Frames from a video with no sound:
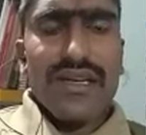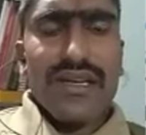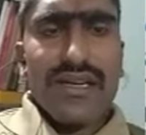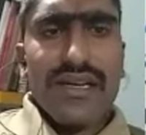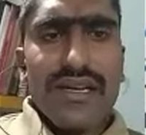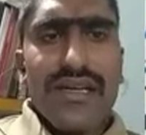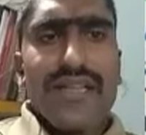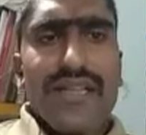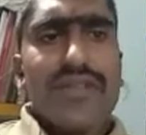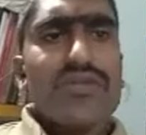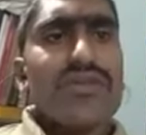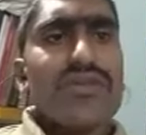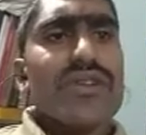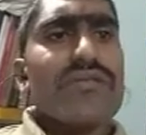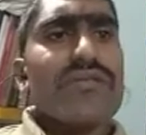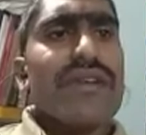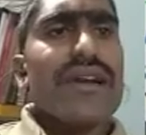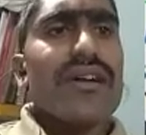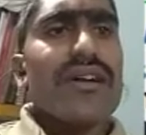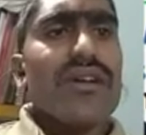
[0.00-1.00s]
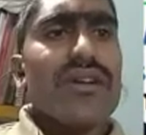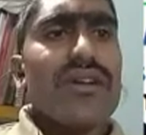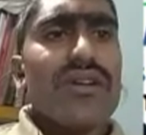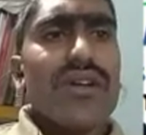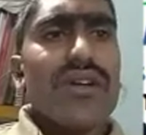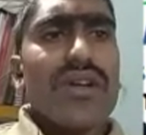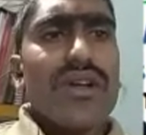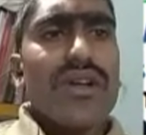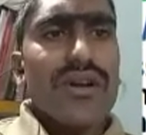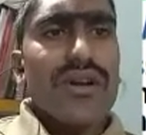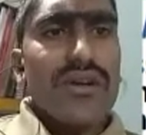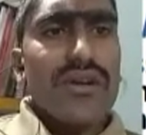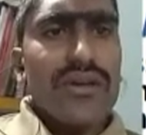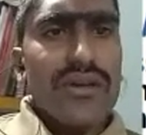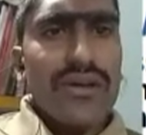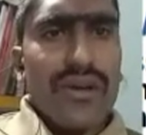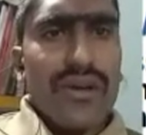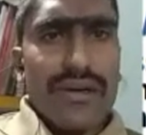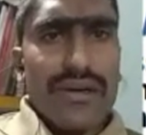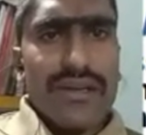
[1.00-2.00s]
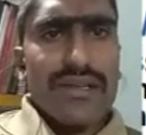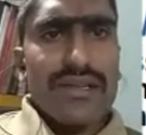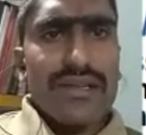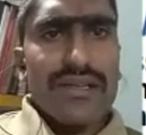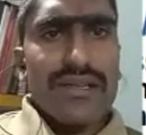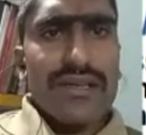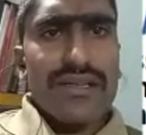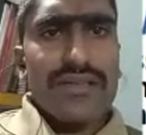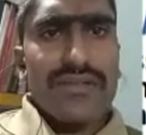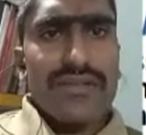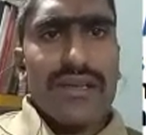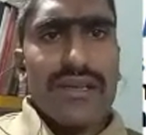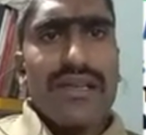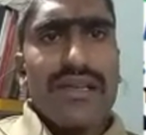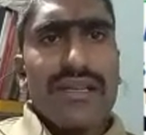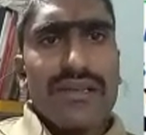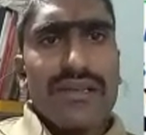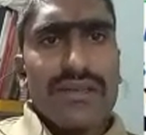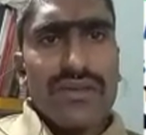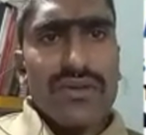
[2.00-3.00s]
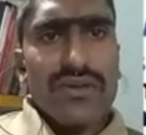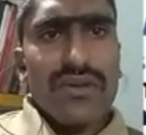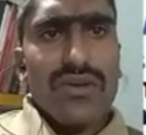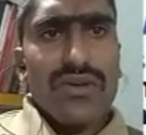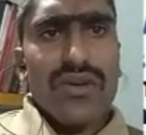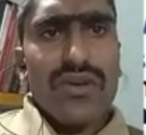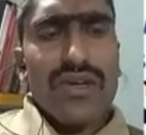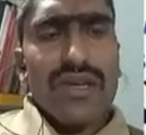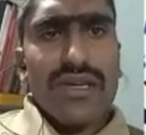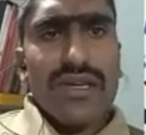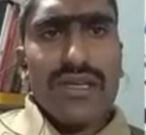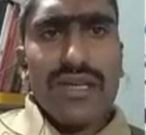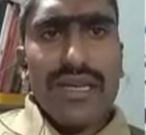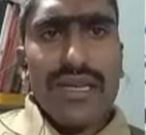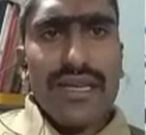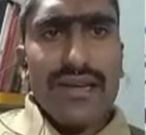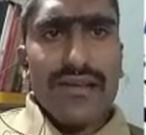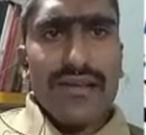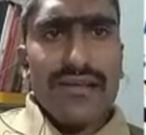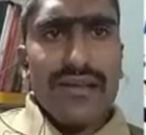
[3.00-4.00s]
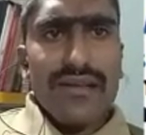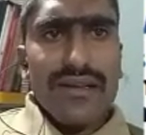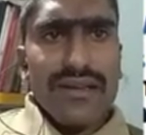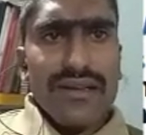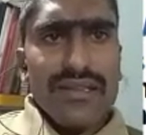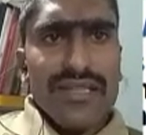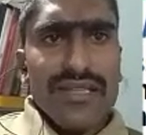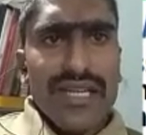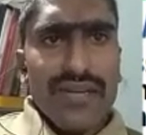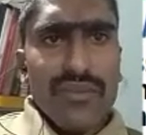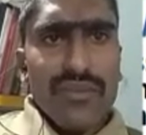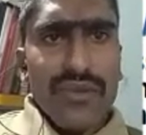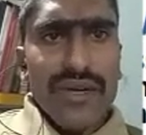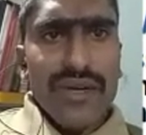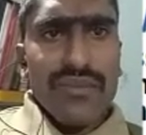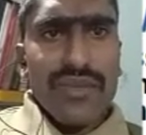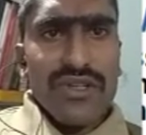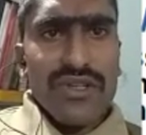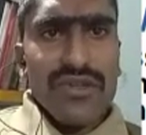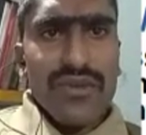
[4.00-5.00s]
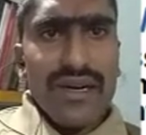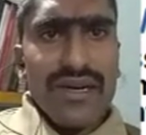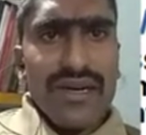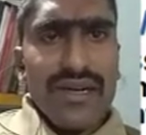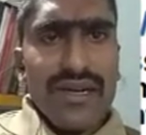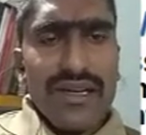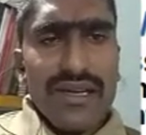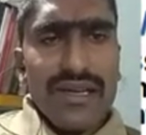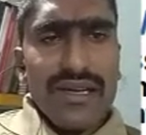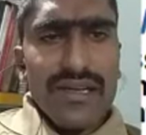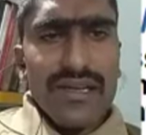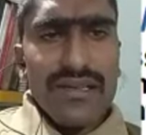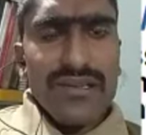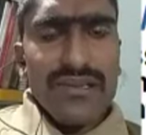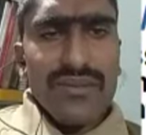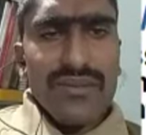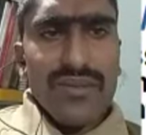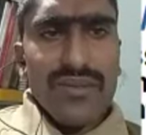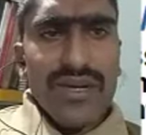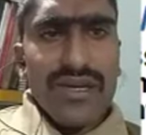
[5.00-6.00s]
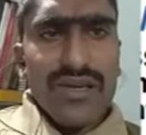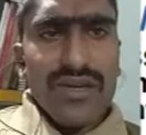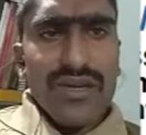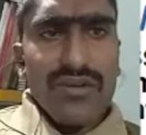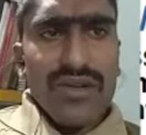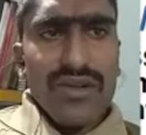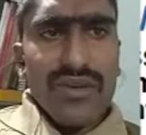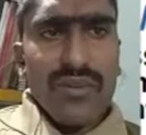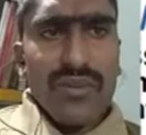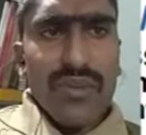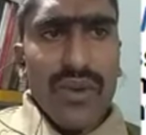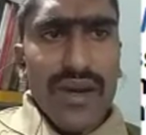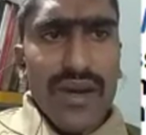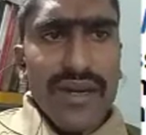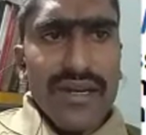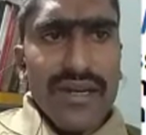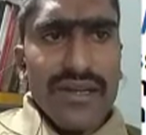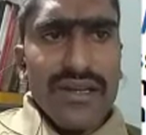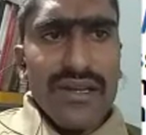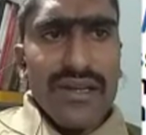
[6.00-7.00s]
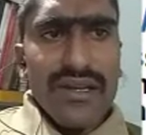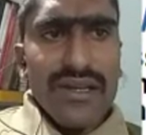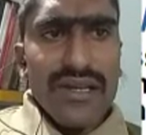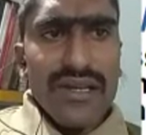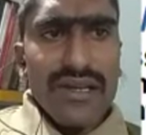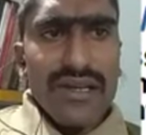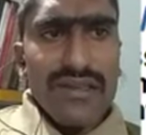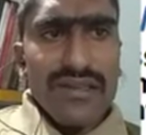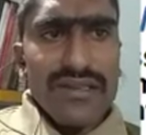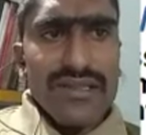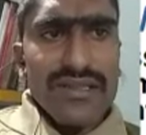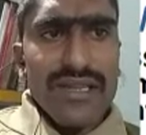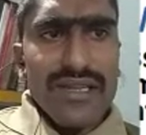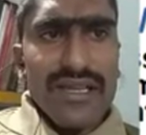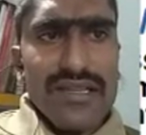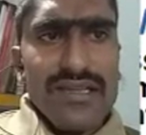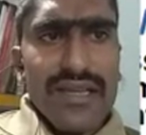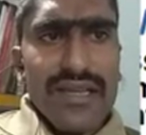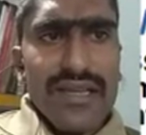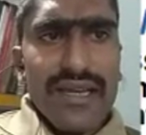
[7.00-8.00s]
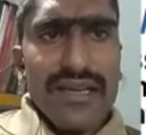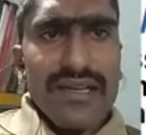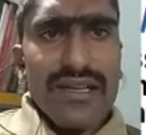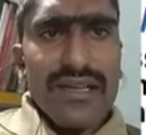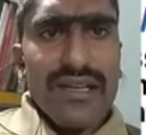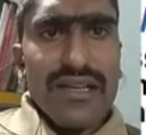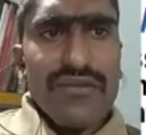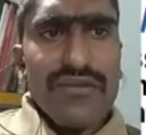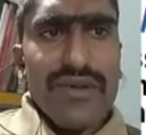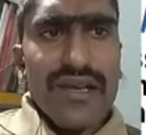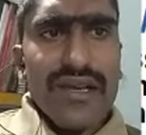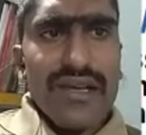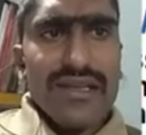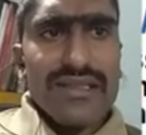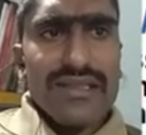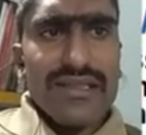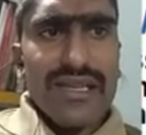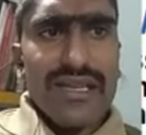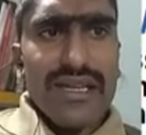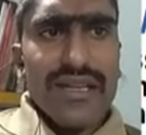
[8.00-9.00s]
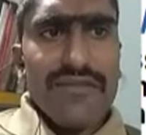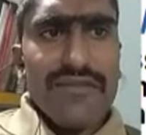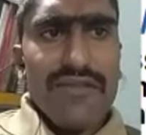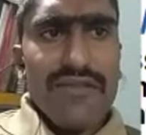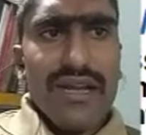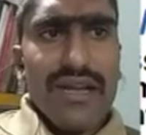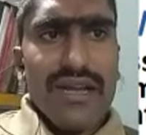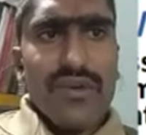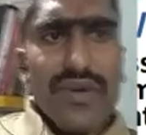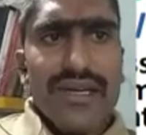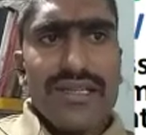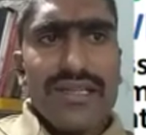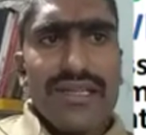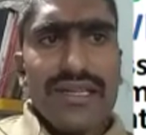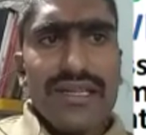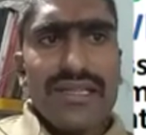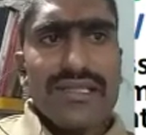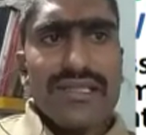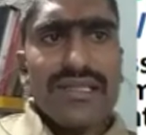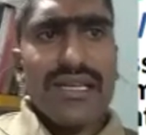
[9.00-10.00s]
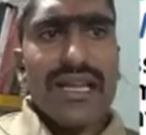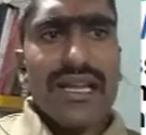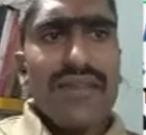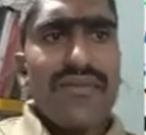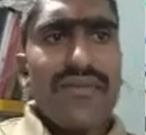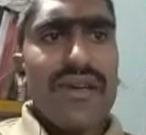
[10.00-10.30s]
ready to divide or not. That is why. So clear. Checkpoint means what? It is the particular point in the cell cycle where cell evaluates itself